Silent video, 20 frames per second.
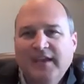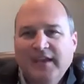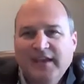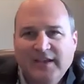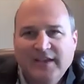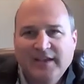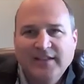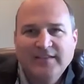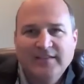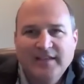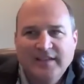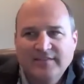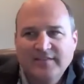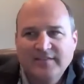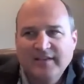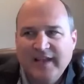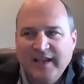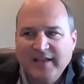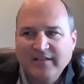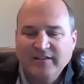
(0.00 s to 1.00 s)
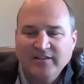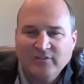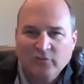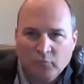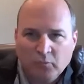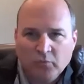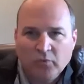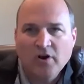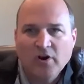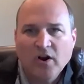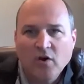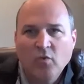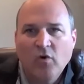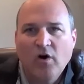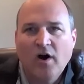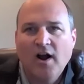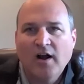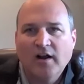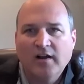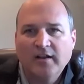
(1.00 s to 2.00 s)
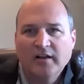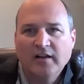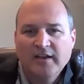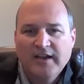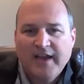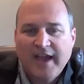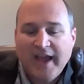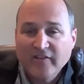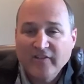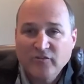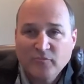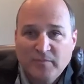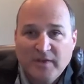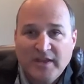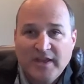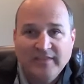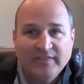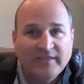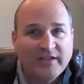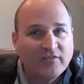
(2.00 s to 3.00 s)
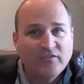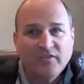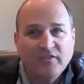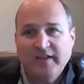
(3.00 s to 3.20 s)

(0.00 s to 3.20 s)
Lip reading: And they said, hey, let's prayer walk as men.